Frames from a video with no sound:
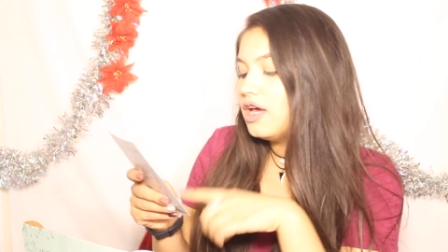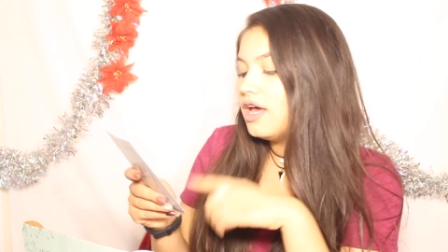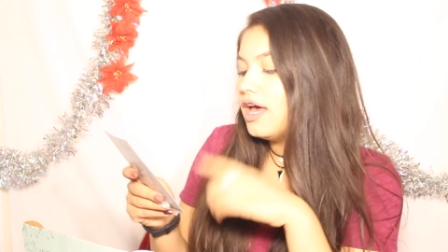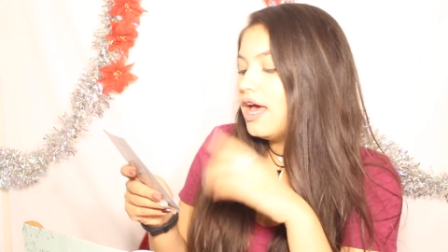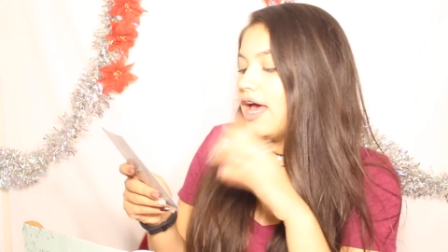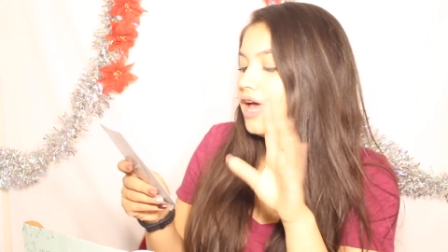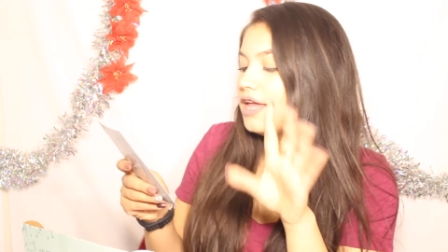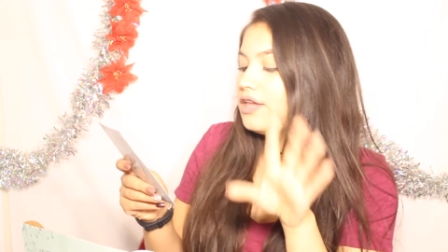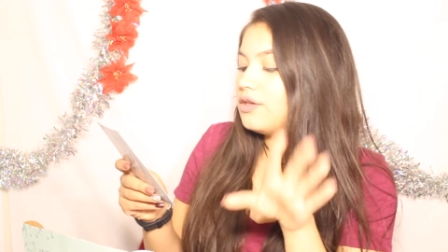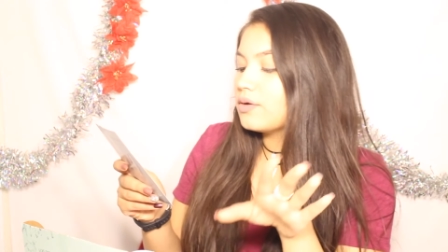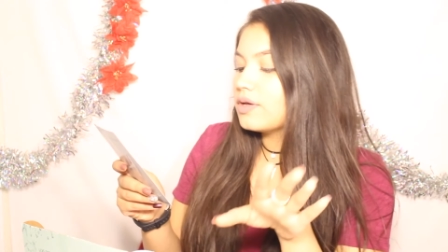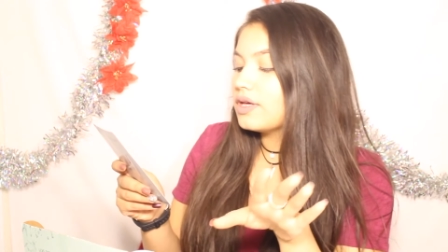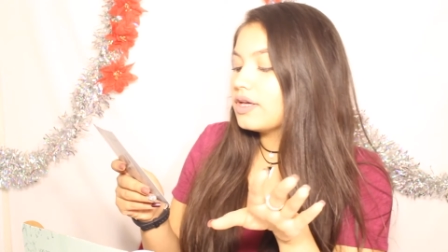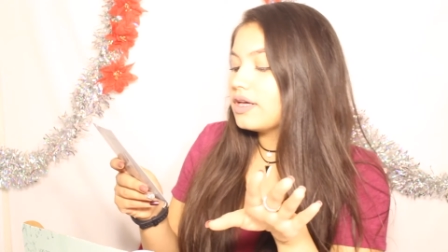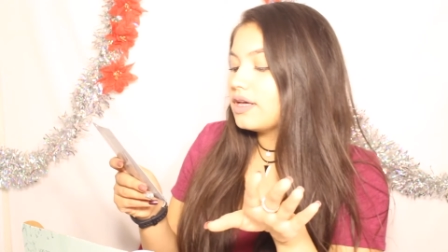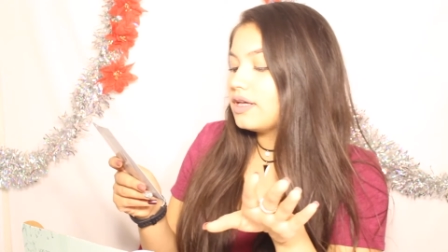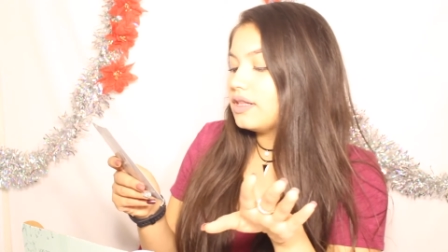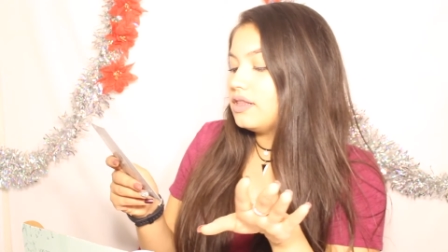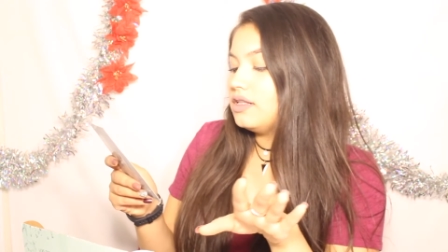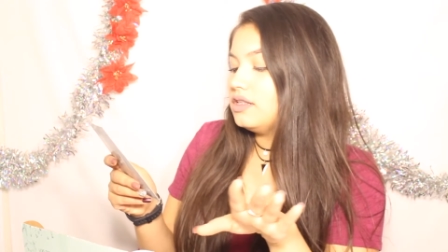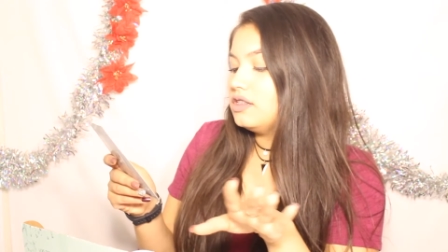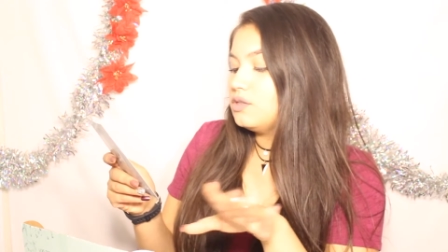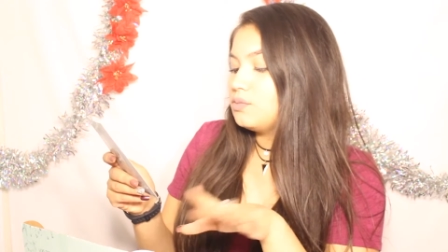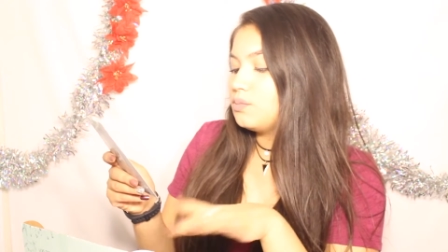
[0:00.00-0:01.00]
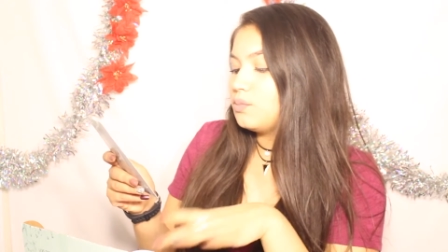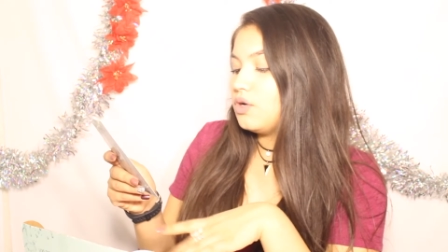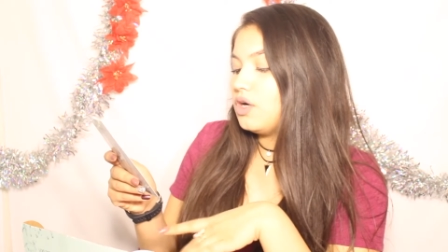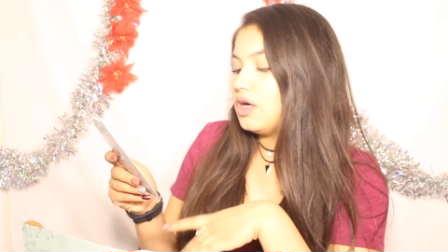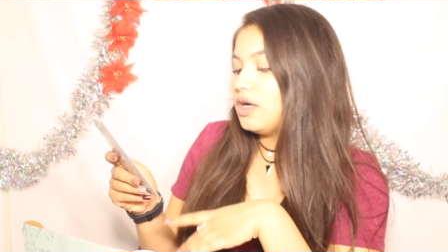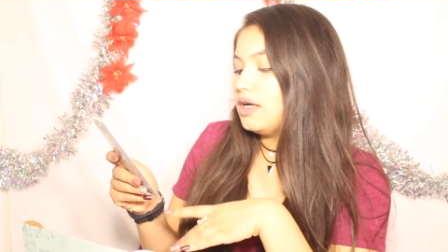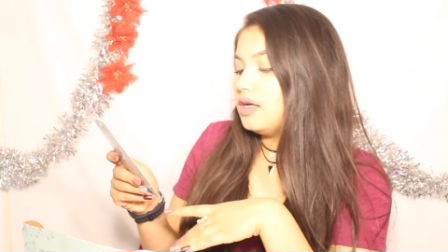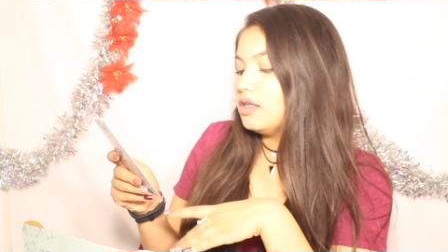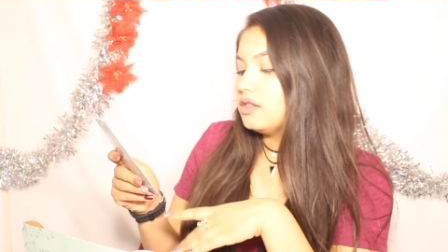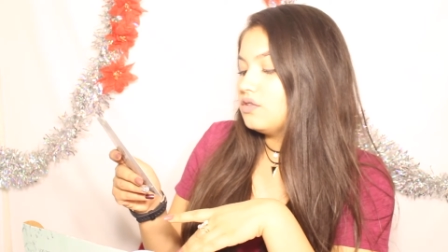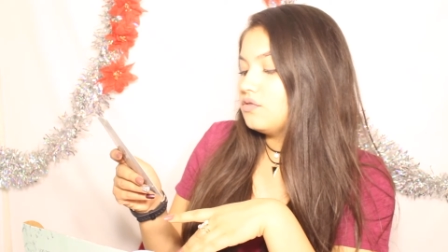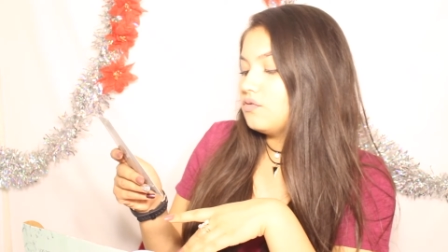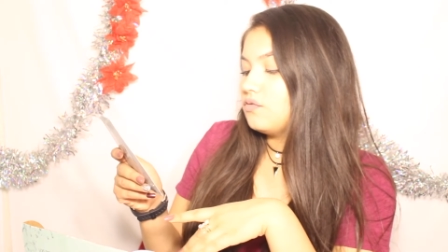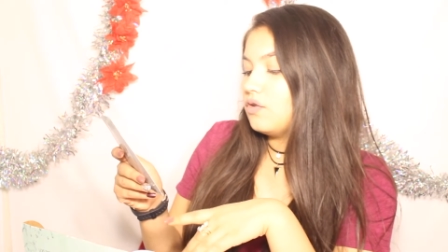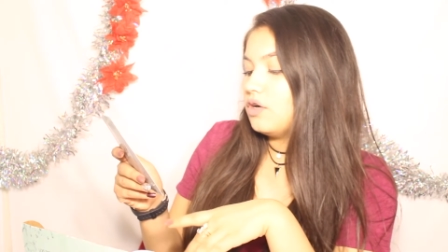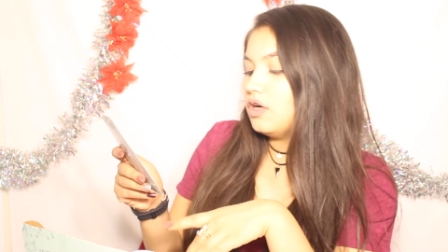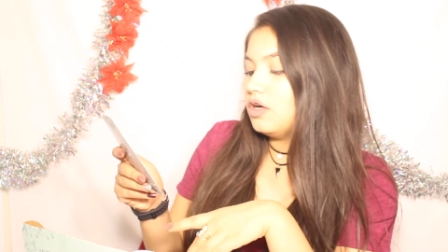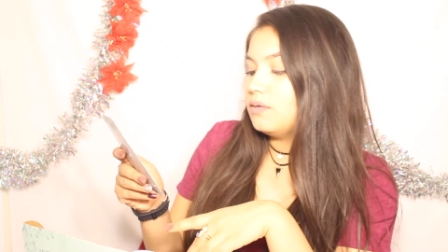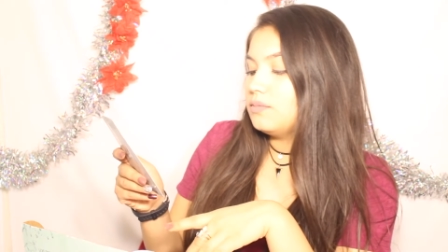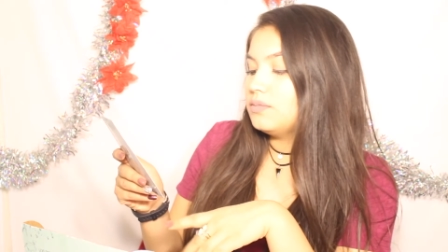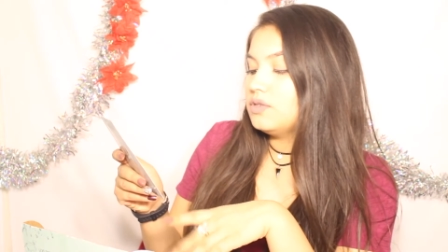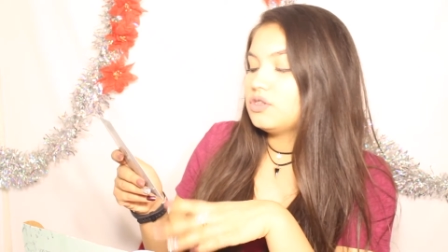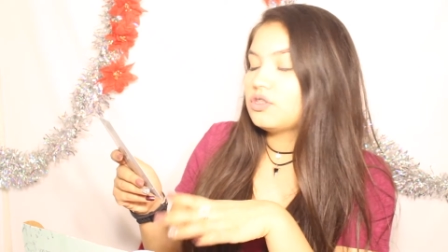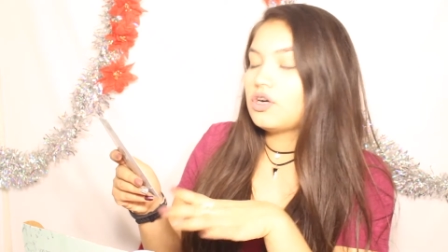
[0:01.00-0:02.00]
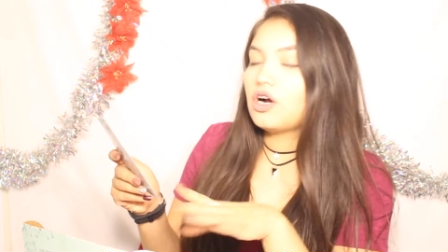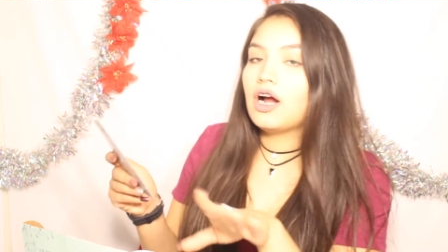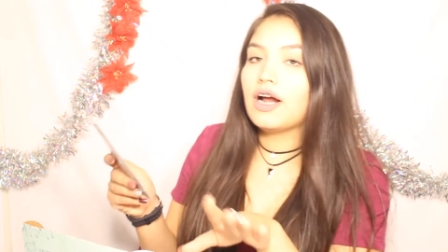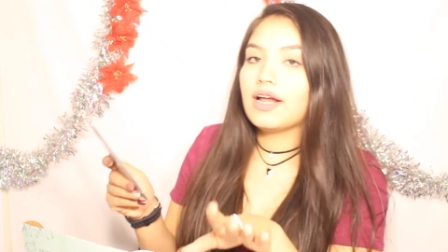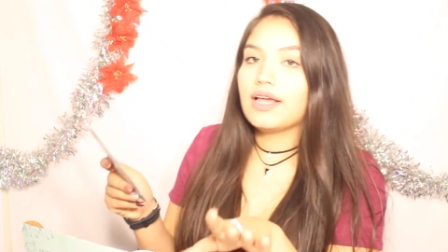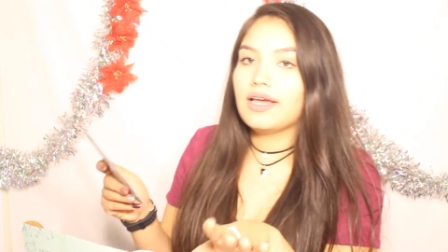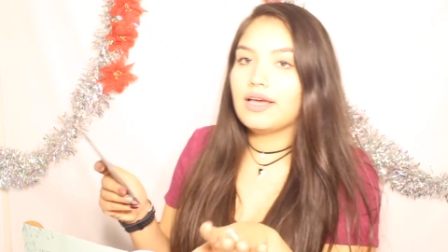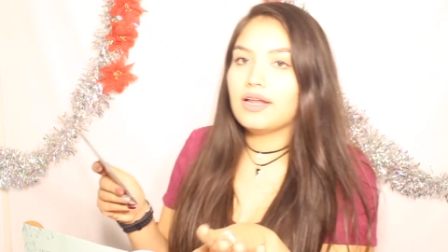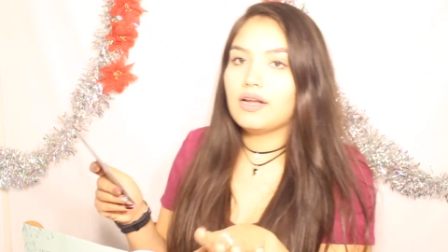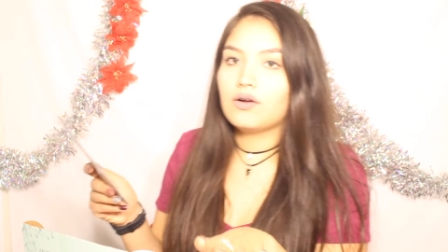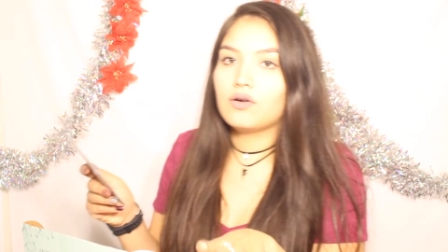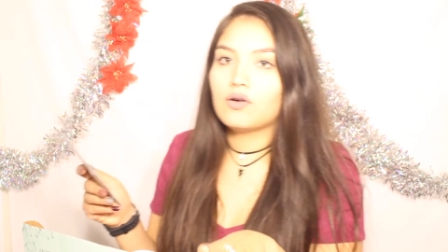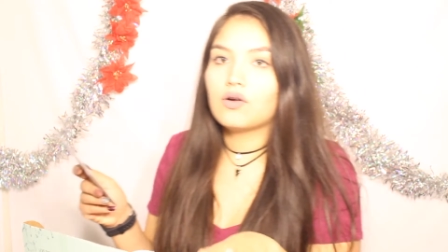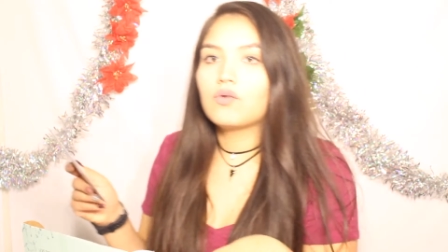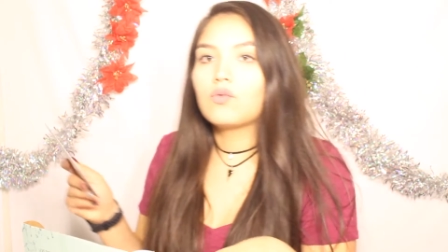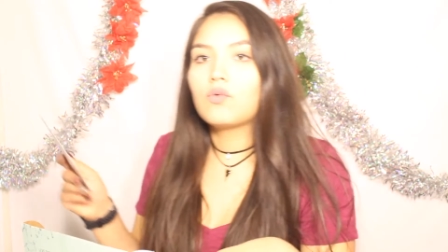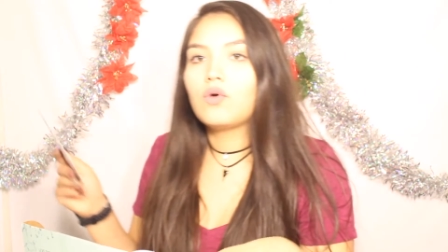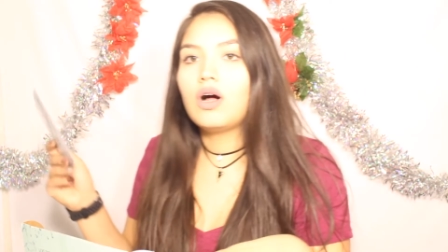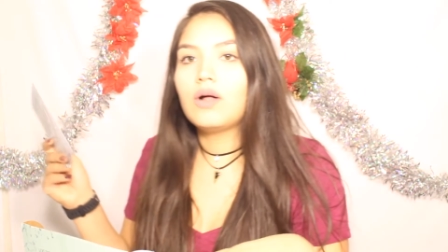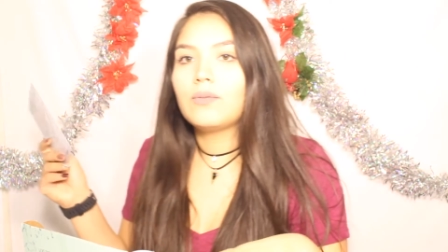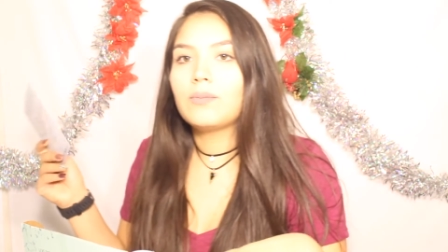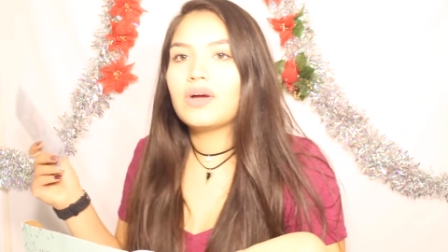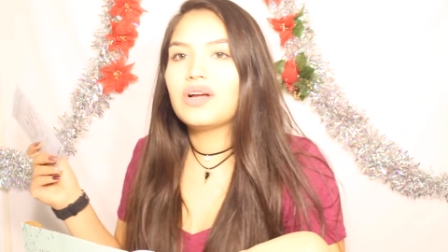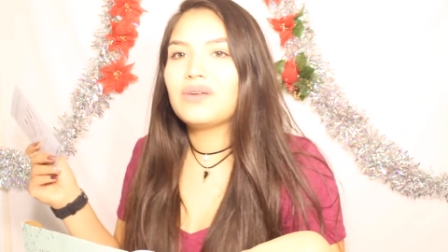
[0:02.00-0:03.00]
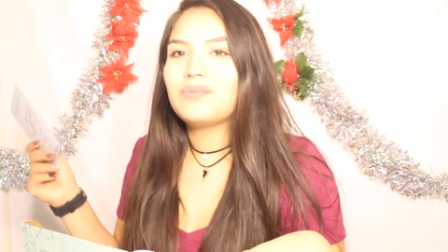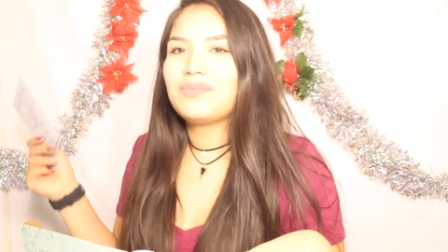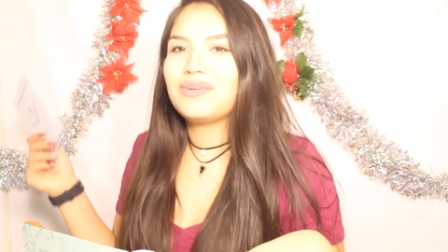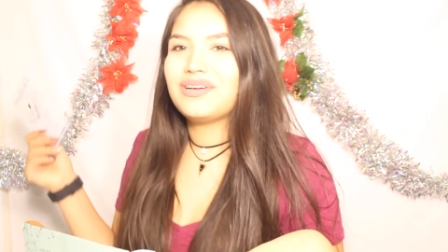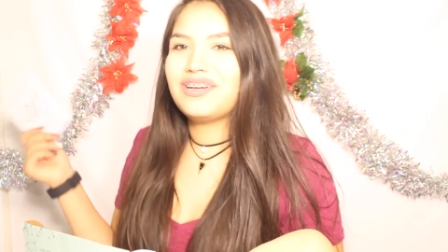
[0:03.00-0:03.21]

And you can get these products from Target or Walmart,